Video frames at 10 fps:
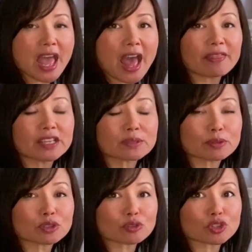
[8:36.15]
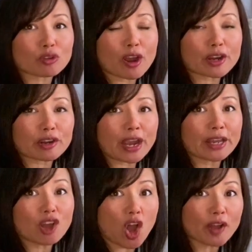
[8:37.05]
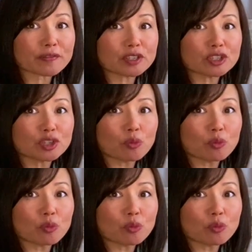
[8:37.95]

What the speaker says: And these muscles are stronger, and often you